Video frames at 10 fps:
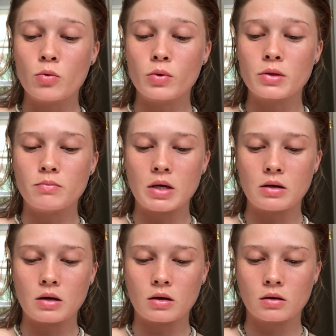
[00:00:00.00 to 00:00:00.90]
with
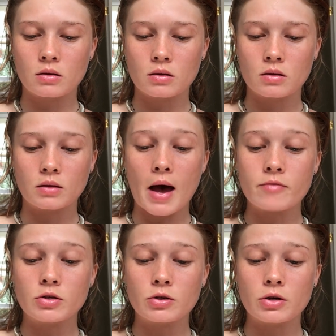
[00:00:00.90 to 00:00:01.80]
meaning.
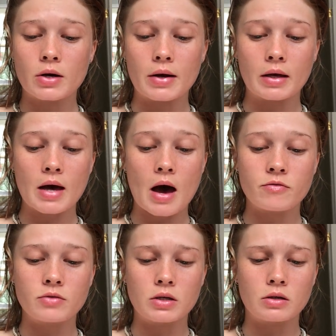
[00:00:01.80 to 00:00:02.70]
Lavender and
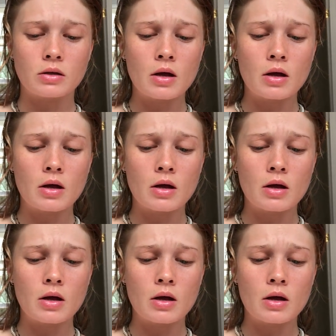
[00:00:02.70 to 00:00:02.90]
caffeine,